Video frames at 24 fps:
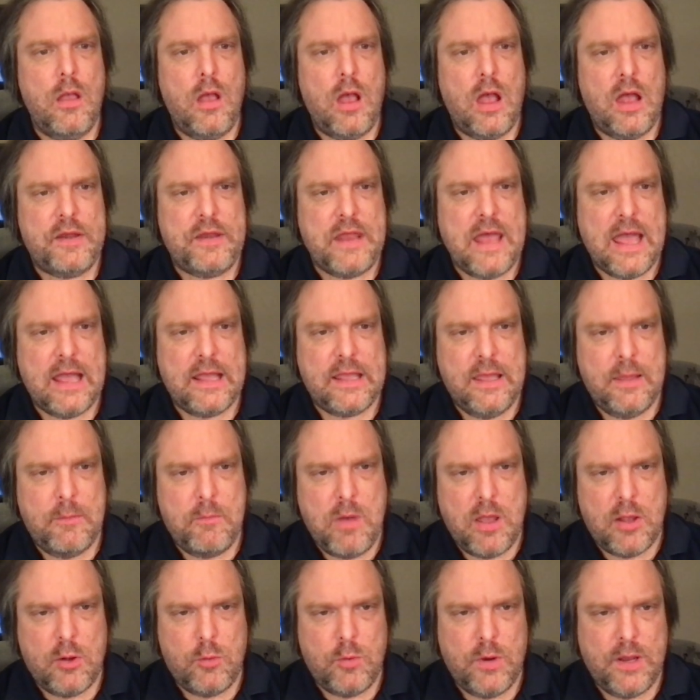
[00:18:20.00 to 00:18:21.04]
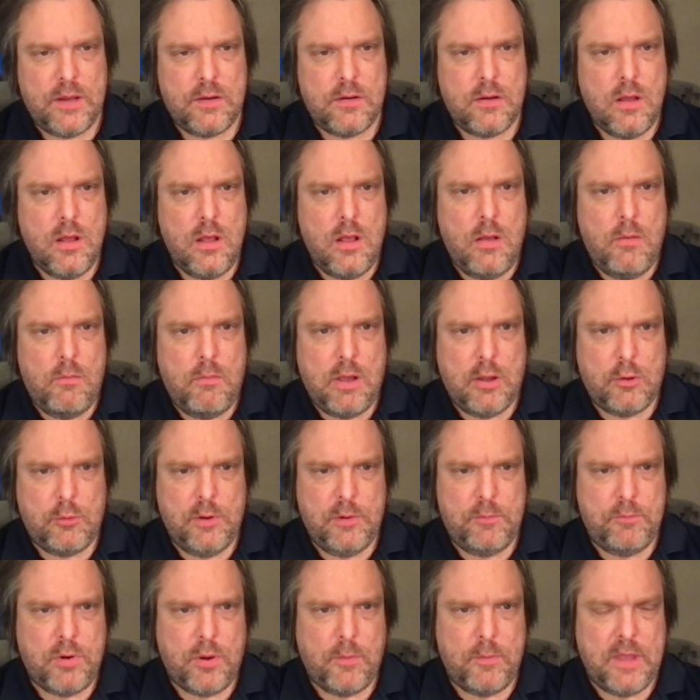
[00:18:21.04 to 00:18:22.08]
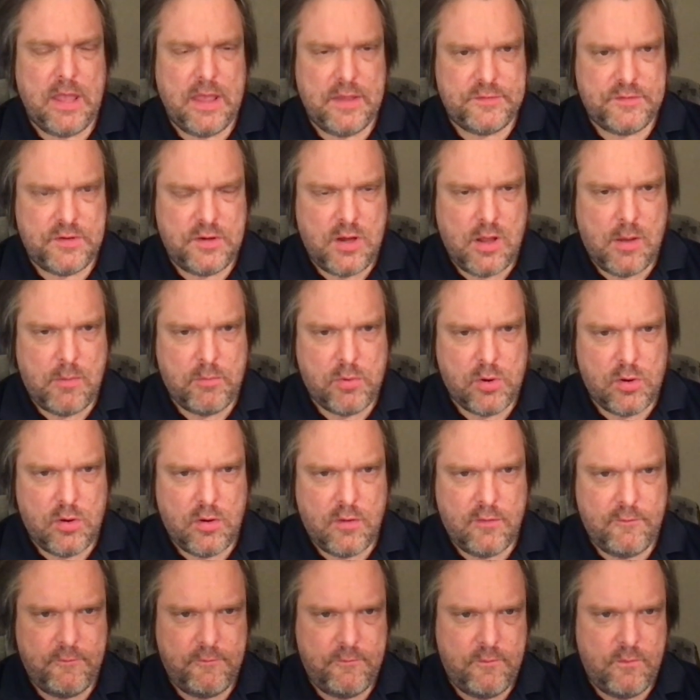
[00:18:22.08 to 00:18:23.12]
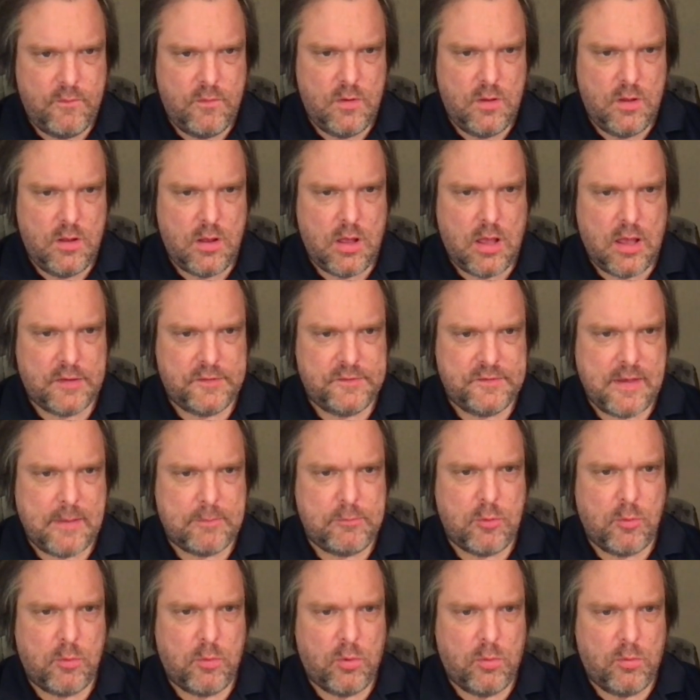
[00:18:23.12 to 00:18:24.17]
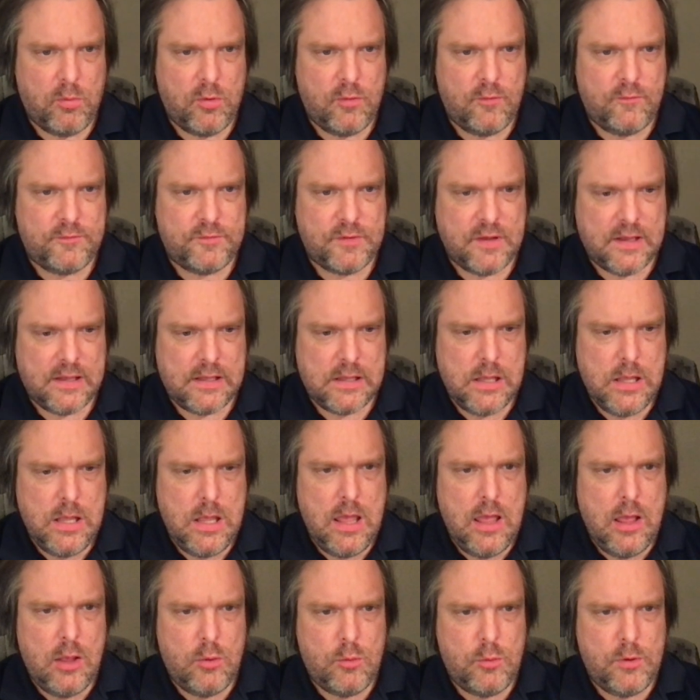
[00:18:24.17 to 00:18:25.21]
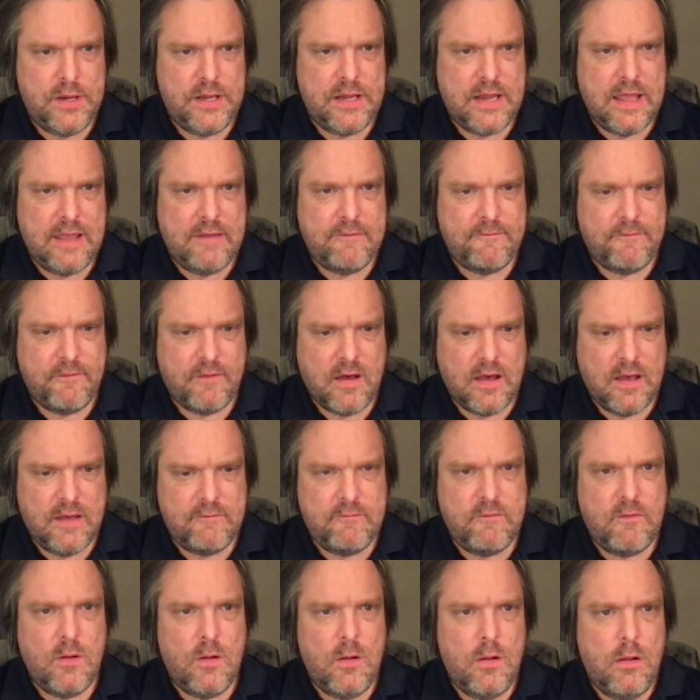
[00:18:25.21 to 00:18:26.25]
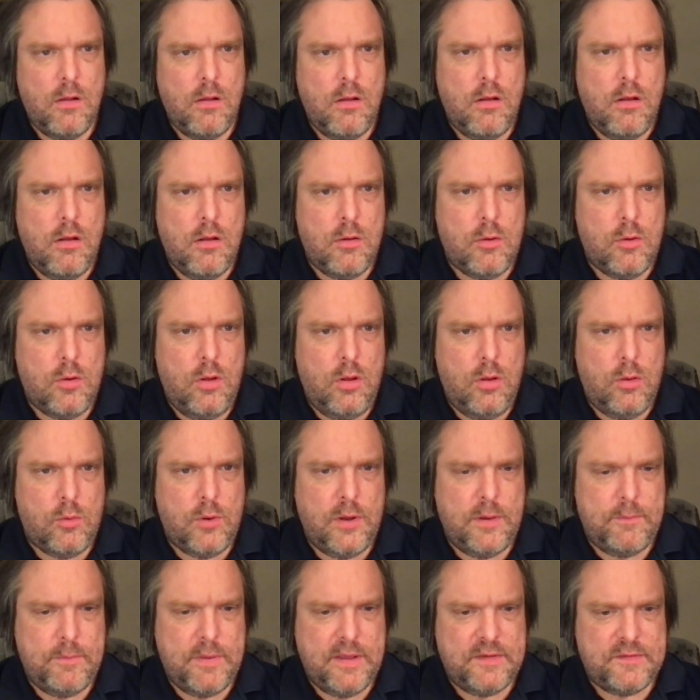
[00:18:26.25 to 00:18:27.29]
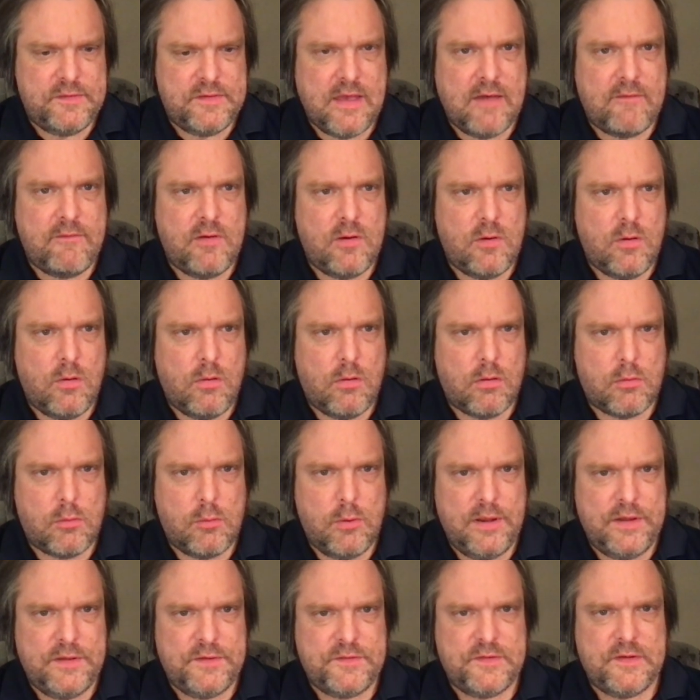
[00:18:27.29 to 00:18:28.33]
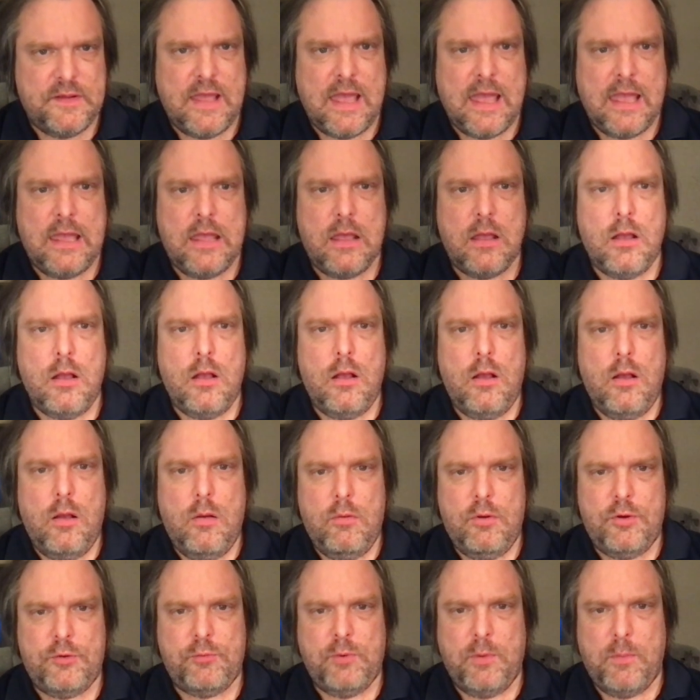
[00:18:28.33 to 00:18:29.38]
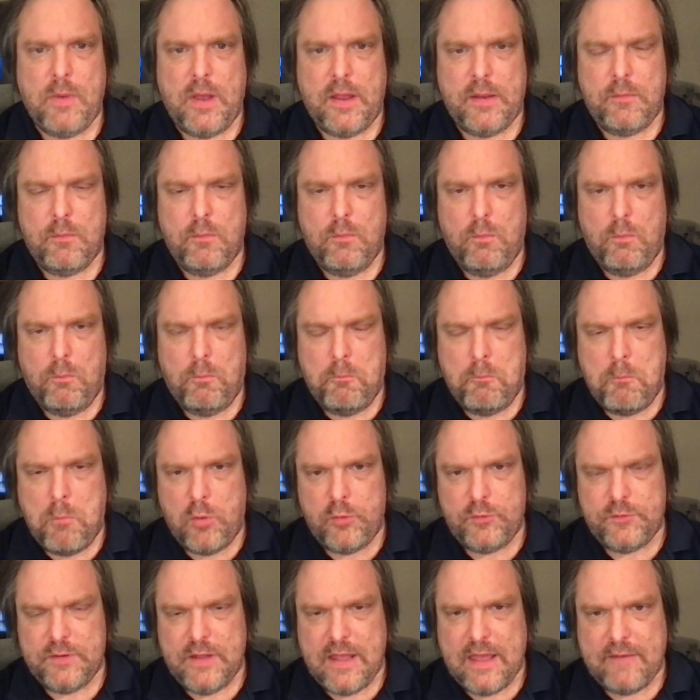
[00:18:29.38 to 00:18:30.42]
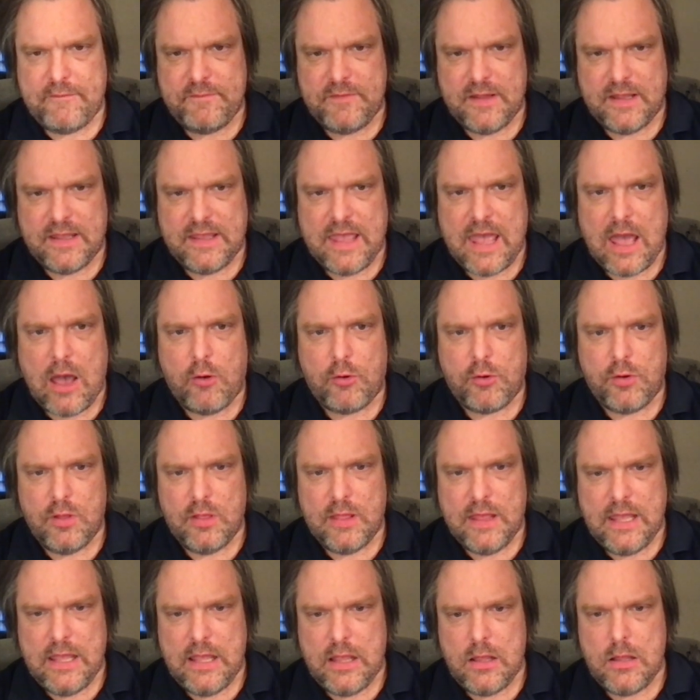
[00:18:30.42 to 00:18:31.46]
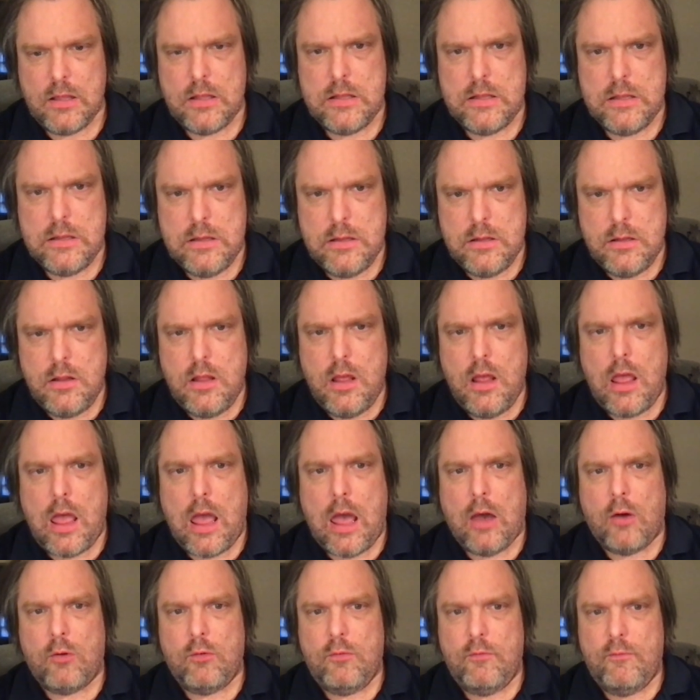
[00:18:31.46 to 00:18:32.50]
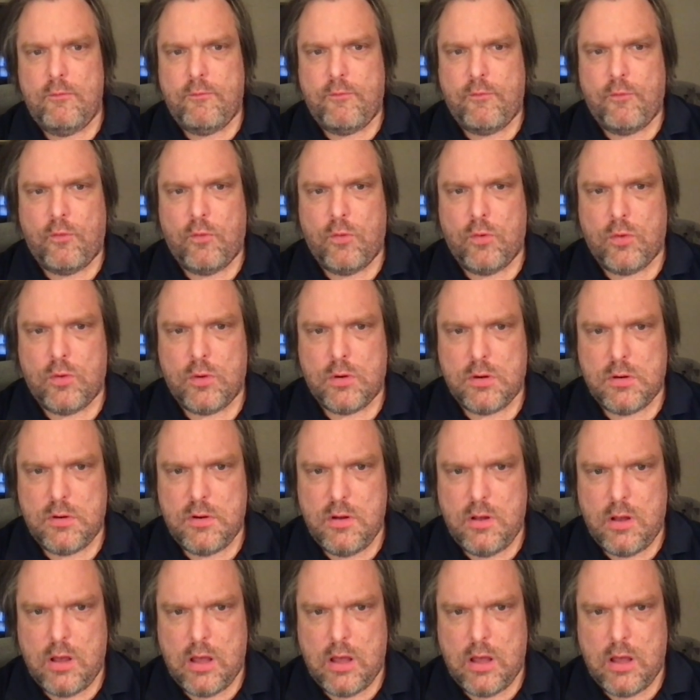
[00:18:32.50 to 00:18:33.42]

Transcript: Attacking my queen. My queen probably has a number of acceptable moves like queen a5, queen b7, or queen c8, which we might mostly have to calculate out for